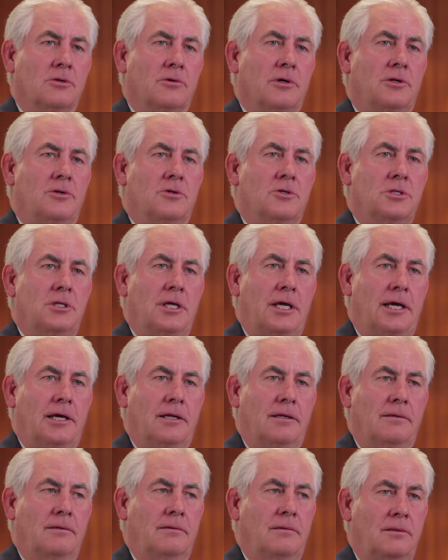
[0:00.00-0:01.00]
that it is
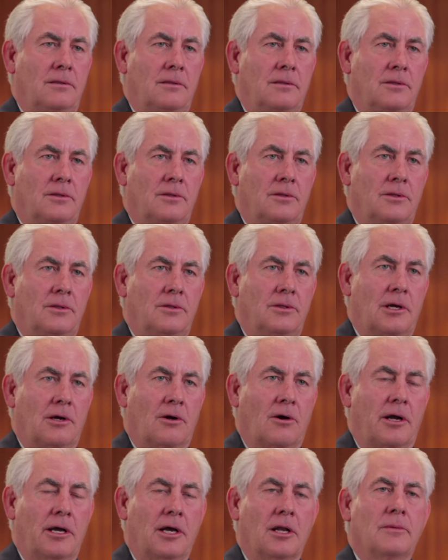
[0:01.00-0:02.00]
it's a
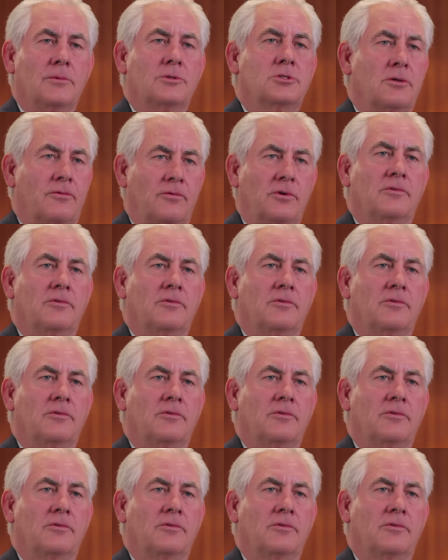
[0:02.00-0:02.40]
90